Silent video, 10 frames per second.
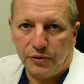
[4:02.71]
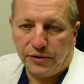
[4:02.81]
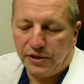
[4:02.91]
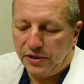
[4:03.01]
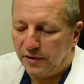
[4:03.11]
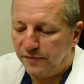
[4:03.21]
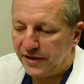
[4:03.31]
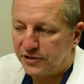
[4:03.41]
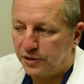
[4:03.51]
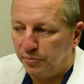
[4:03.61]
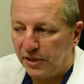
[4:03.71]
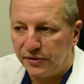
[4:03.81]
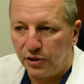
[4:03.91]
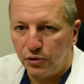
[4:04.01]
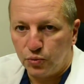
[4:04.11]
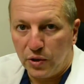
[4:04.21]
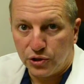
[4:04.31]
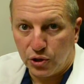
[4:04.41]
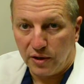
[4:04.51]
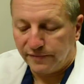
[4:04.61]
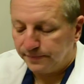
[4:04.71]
the effects of the blood thinners wears off.